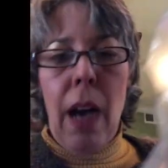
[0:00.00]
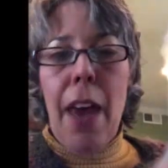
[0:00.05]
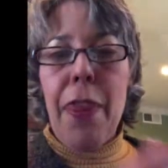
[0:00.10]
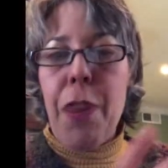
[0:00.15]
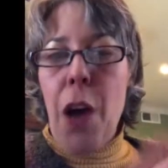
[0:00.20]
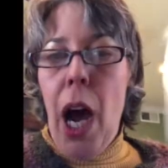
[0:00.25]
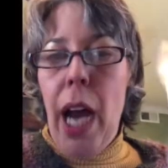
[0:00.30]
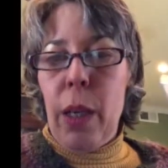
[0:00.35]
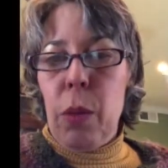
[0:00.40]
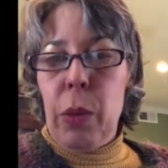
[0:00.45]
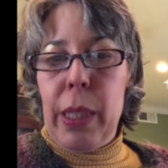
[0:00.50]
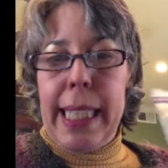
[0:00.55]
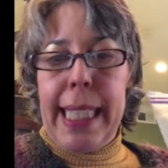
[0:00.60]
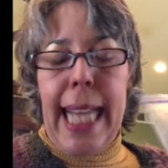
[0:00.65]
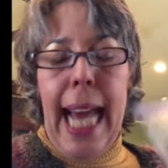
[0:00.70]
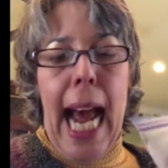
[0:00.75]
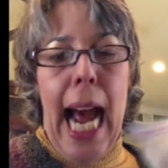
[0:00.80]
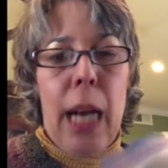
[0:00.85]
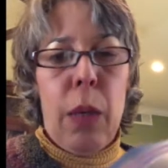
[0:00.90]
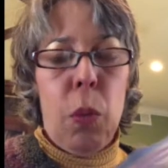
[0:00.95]
I thought it was
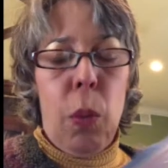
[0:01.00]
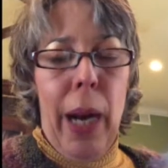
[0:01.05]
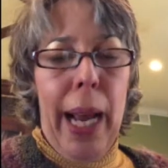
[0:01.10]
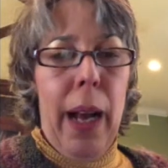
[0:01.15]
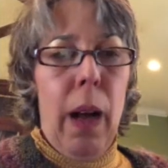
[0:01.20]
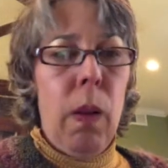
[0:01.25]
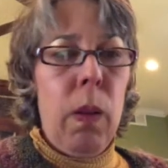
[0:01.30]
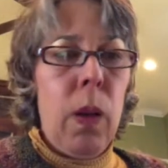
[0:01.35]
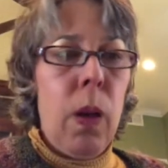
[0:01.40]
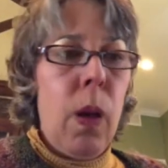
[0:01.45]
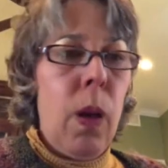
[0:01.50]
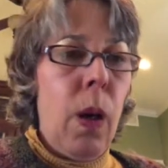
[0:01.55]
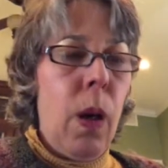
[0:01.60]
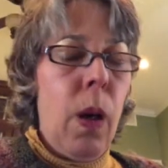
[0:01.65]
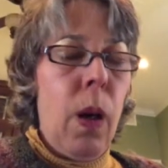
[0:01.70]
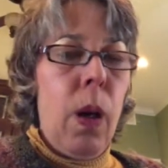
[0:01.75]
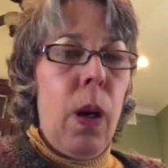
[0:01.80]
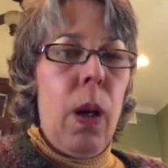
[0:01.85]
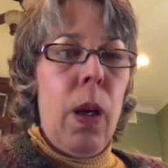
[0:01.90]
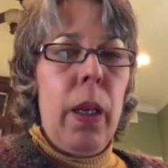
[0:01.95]
that. Well,
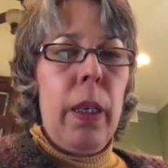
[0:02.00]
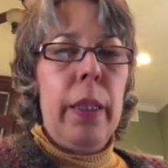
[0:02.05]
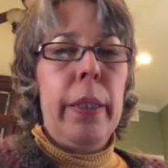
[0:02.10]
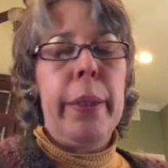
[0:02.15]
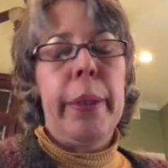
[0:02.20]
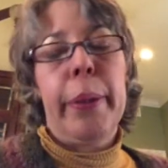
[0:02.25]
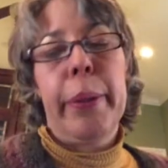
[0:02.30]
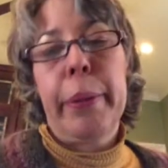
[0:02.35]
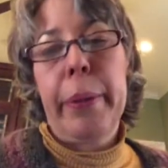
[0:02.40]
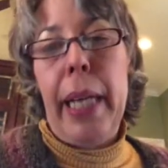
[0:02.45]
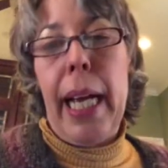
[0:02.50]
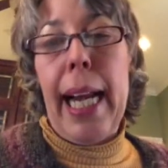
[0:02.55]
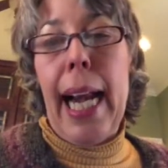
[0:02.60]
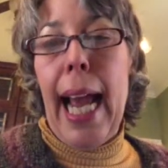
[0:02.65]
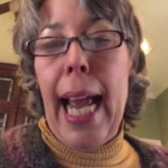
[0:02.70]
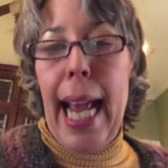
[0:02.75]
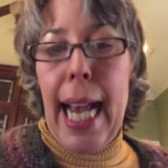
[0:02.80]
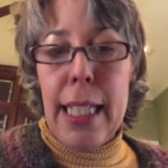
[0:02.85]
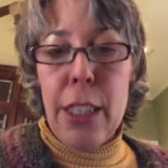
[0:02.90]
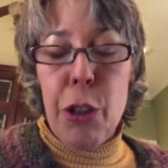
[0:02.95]
and
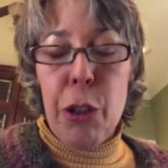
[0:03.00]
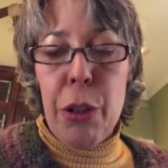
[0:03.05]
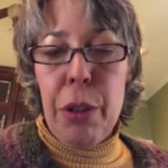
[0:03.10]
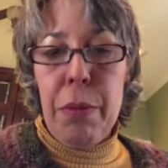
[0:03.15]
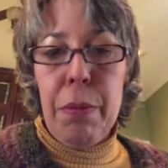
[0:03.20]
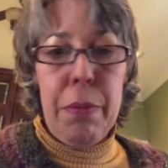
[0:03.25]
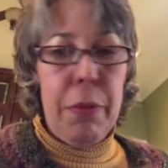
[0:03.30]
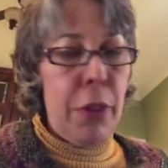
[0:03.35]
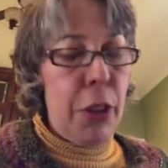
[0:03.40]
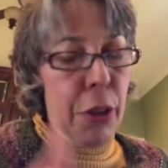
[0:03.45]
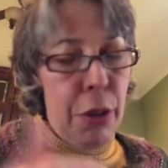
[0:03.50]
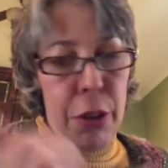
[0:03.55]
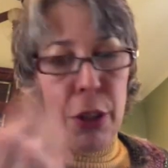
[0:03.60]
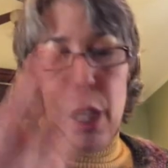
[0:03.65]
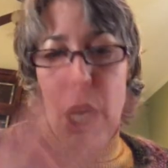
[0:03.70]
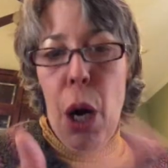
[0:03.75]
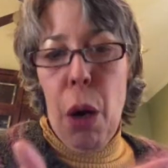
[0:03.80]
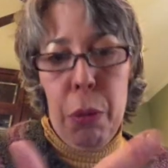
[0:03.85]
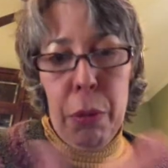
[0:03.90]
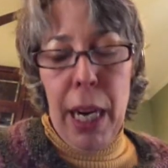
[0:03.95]
I asked,
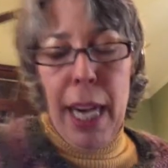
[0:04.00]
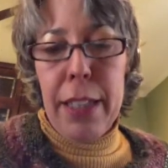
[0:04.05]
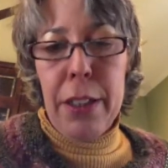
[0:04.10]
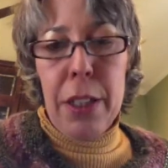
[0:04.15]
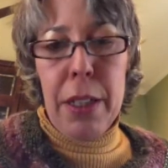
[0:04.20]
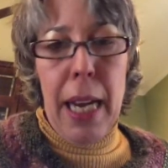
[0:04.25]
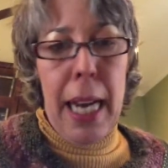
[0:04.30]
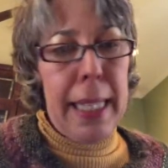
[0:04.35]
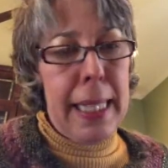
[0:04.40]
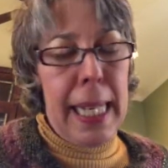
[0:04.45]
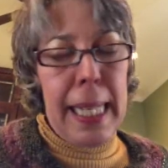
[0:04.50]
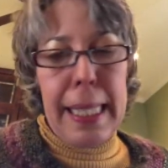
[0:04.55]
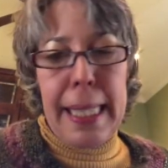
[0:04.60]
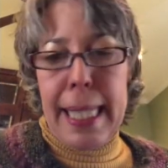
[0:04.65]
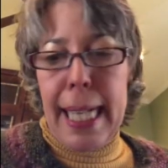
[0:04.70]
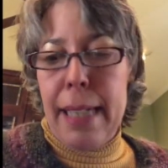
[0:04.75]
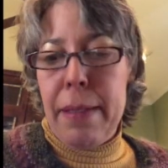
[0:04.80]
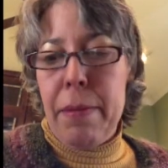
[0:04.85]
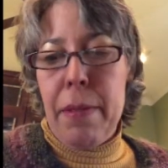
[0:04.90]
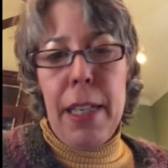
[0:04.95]
you know, I, I, I
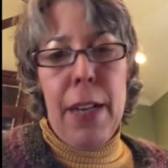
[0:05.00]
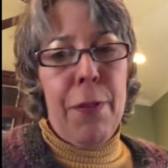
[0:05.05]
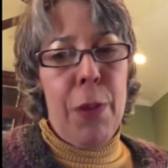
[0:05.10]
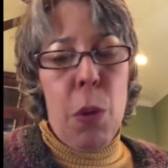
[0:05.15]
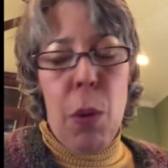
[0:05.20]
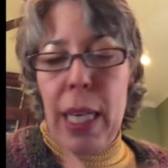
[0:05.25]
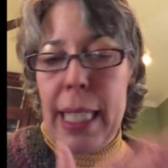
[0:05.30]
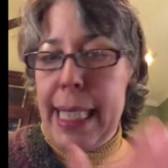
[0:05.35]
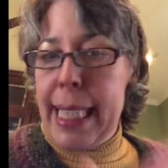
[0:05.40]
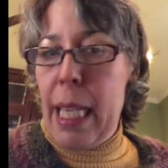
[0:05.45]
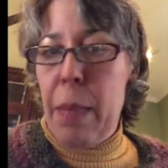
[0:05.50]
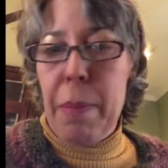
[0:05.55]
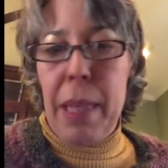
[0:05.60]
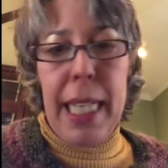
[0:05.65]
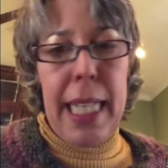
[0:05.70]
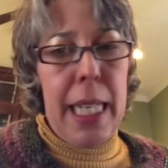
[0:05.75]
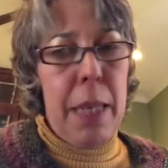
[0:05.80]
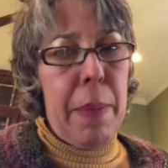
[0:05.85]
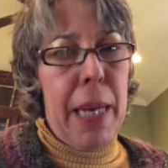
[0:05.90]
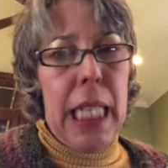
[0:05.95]
said, if you want to send me
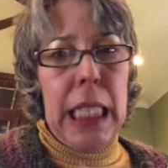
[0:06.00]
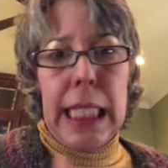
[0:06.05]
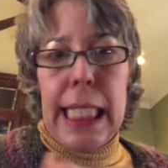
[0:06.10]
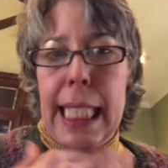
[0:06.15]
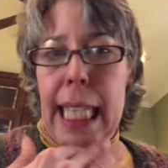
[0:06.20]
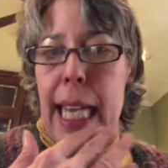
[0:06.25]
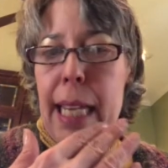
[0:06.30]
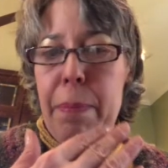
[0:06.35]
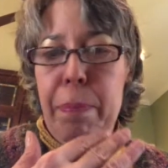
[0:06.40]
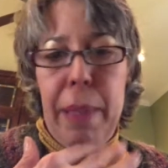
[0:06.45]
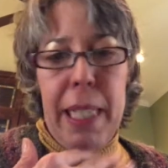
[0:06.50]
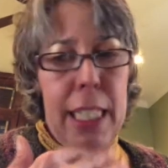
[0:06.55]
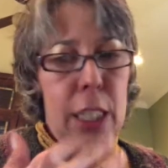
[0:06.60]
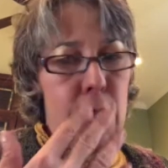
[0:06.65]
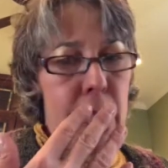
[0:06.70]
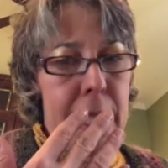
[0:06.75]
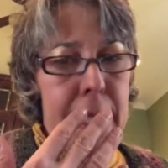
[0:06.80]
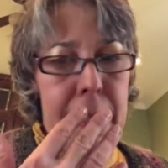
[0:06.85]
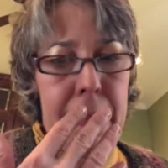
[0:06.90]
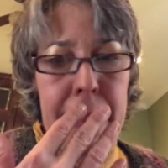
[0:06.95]
an email to say, be,
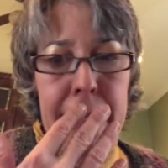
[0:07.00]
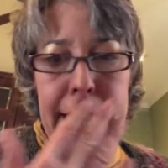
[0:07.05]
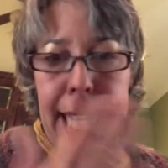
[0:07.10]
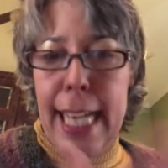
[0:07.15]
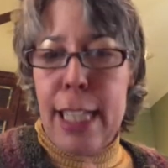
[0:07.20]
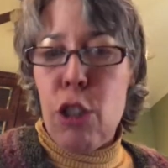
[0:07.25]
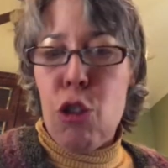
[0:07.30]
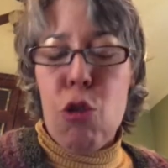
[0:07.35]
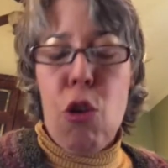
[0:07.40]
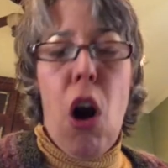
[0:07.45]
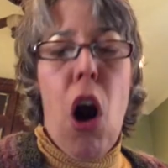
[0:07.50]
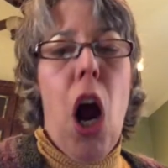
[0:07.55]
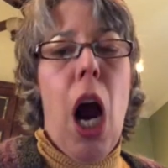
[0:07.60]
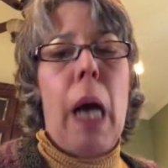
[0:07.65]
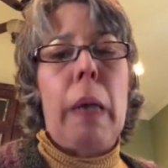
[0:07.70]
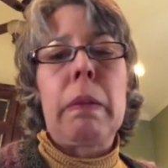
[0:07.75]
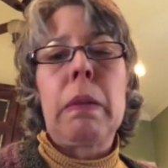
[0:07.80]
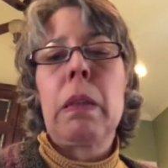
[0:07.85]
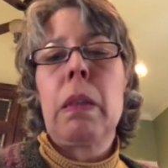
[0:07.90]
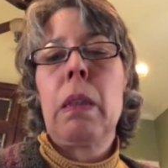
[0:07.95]
stay
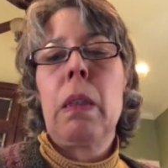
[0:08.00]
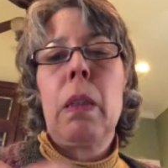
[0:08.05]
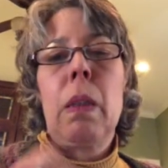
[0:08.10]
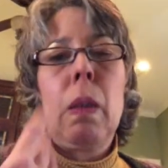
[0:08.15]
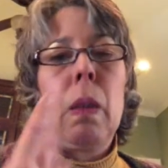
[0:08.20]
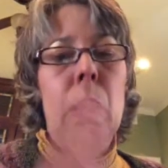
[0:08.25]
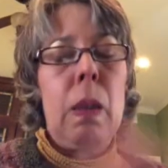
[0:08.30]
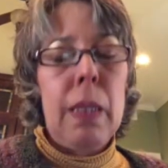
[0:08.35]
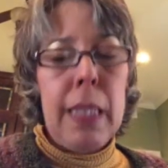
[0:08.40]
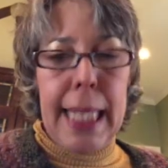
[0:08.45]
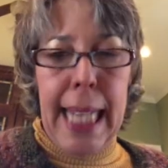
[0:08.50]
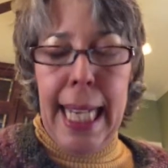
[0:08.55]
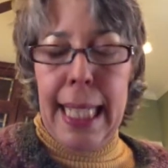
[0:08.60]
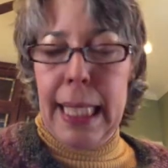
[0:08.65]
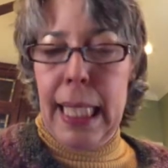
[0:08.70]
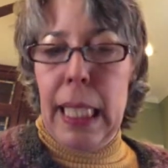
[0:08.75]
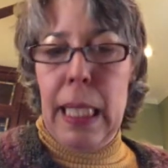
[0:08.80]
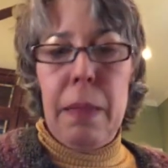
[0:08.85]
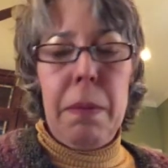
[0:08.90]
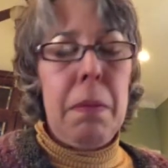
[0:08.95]
strong,
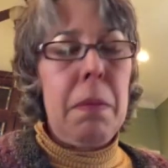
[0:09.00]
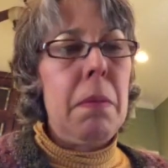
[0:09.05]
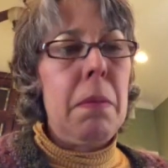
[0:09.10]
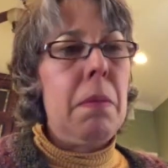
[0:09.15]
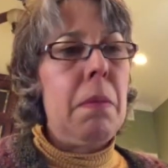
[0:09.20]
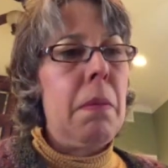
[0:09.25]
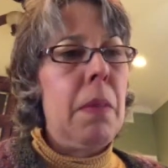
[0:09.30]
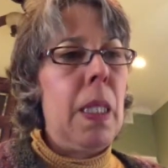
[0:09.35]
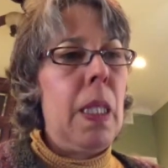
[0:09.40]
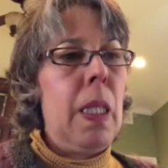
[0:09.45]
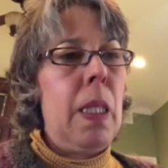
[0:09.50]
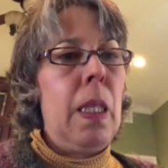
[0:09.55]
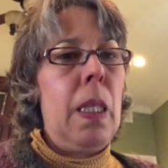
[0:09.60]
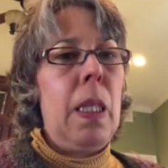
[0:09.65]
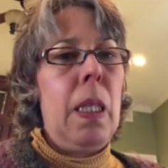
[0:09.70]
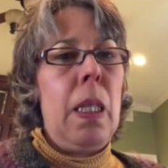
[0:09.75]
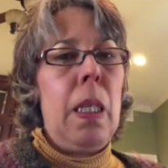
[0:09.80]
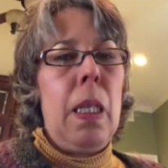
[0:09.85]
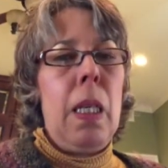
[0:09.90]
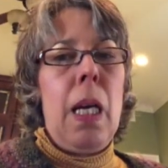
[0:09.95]
send it.
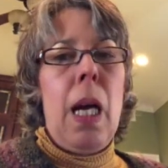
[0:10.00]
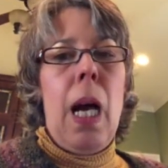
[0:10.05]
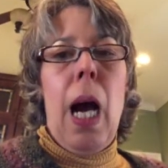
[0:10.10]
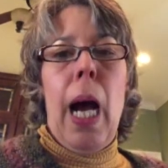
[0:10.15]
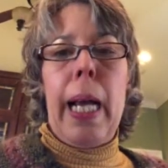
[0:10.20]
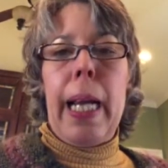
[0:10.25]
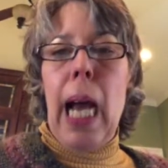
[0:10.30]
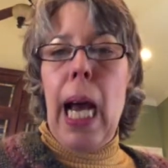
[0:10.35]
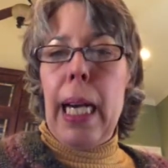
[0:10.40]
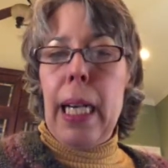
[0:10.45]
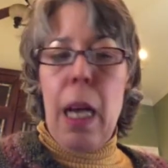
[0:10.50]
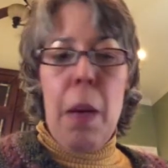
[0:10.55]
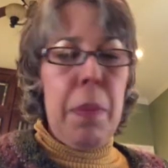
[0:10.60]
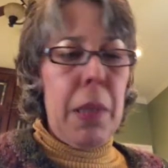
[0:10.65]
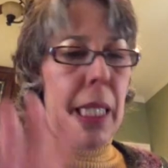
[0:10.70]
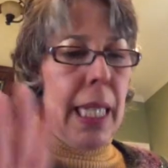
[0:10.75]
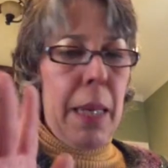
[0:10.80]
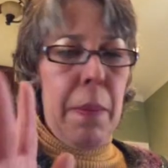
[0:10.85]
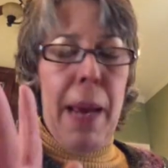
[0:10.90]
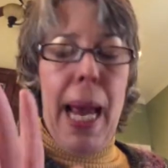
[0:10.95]
I got a couple
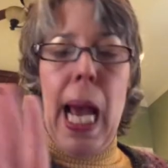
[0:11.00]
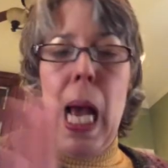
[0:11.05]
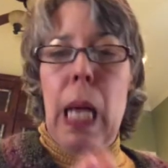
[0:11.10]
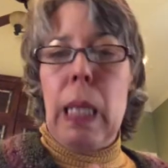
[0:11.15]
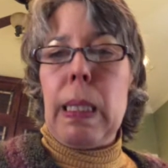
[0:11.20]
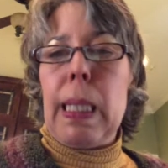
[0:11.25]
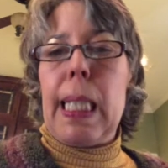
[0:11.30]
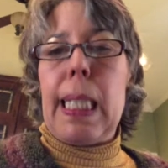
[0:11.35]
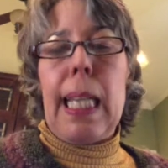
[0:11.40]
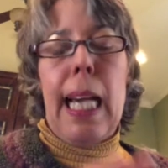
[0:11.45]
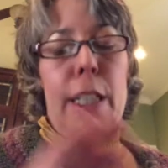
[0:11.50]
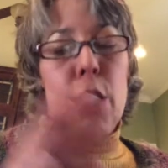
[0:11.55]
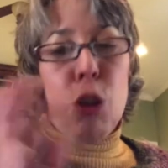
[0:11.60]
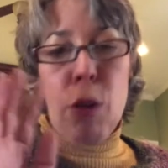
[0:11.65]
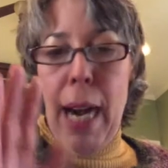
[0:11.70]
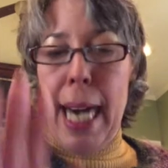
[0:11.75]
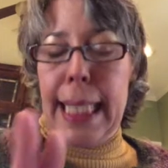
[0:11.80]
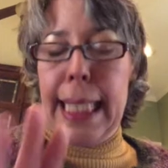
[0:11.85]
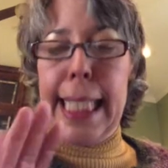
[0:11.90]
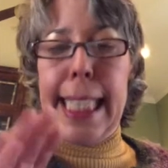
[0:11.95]
emails. I
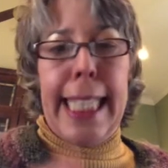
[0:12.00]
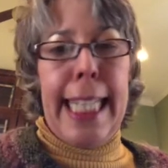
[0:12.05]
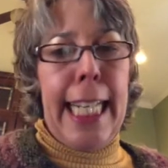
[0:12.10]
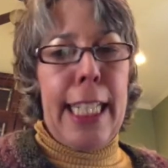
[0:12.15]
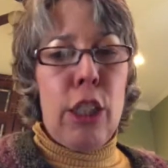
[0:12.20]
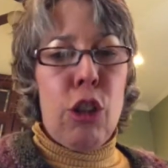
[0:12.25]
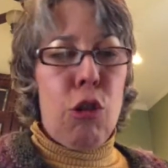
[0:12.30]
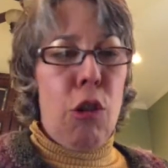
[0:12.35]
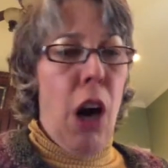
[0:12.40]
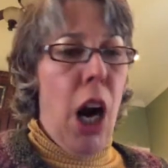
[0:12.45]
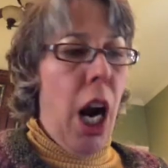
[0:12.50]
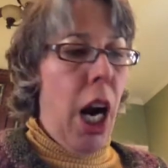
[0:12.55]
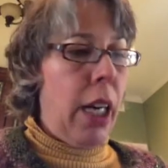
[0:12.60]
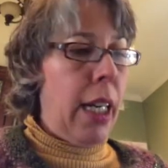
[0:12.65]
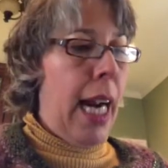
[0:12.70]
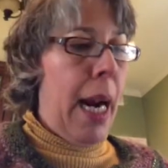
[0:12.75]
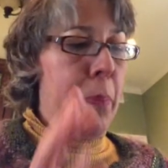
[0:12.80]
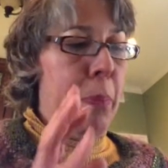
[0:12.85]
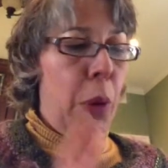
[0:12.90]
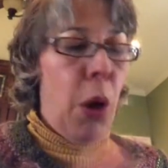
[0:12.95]
tried to stay strong.
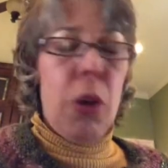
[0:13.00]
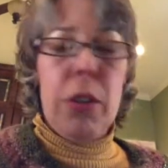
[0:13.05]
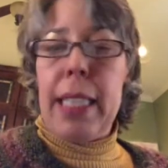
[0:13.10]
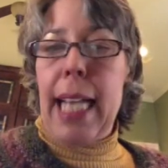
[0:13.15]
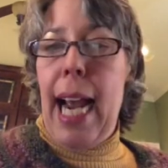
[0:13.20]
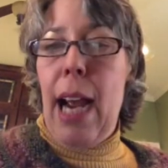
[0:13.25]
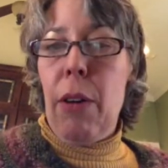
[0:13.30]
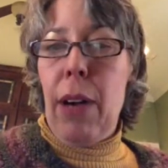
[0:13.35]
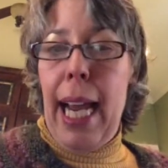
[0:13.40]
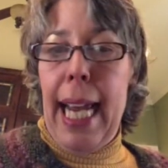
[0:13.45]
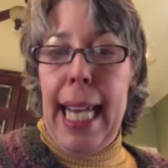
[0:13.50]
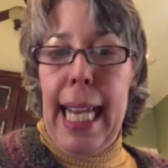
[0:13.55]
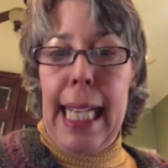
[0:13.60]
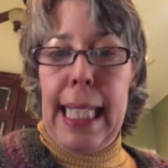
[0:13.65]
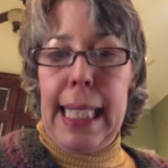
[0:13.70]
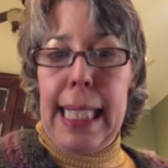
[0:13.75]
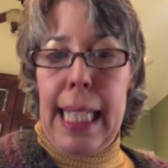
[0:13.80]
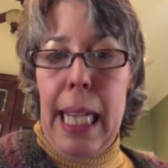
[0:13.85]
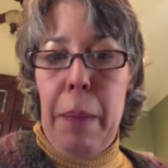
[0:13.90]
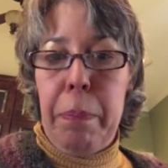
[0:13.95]
I broke down. I
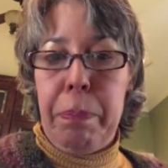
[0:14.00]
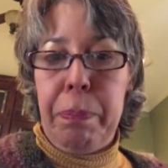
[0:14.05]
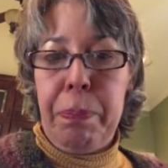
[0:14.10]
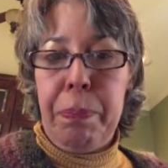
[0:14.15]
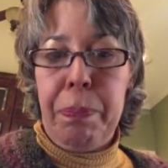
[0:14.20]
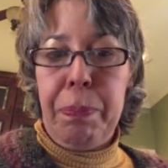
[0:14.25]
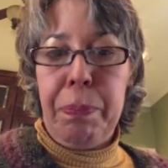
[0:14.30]
ate some.